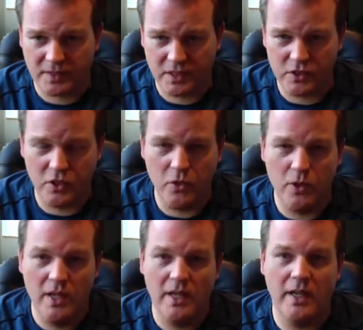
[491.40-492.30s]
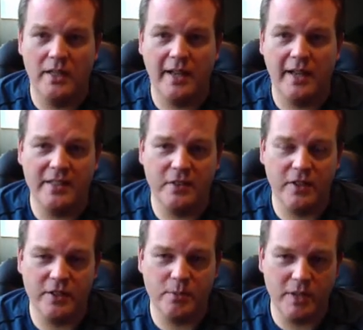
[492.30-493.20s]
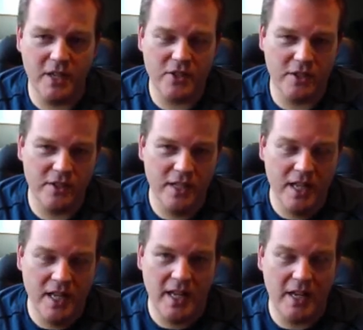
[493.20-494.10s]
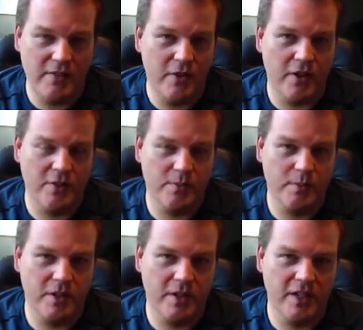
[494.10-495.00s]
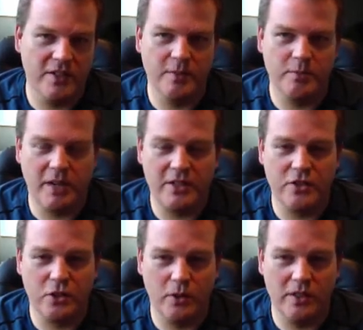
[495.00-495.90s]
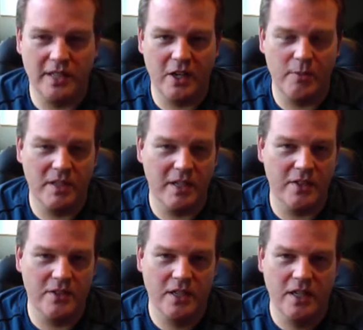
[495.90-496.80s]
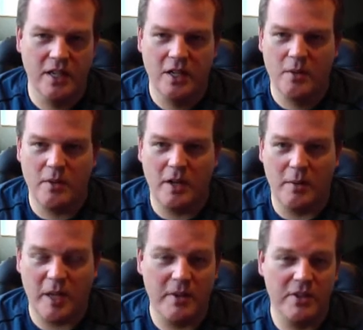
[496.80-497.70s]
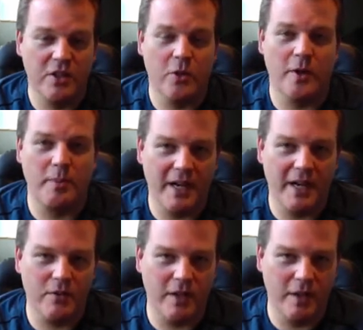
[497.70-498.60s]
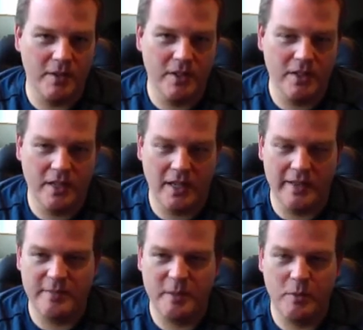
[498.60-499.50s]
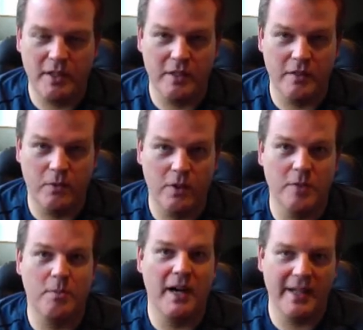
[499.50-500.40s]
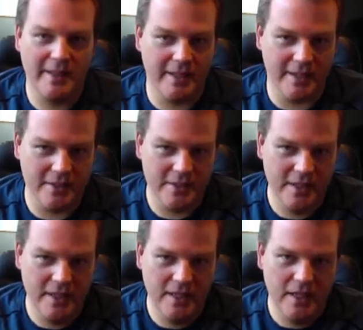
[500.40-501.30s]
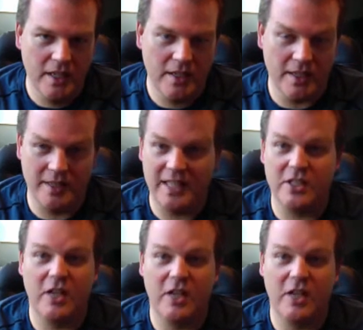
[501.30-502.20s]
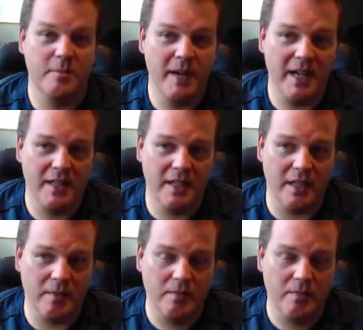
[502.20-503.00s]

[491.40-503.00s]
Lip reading: So in the case of the Great Depression, if you're experiencing prices going down because companies are going bankrupt and less people can afford to buy things, then that's obviously a bad thing.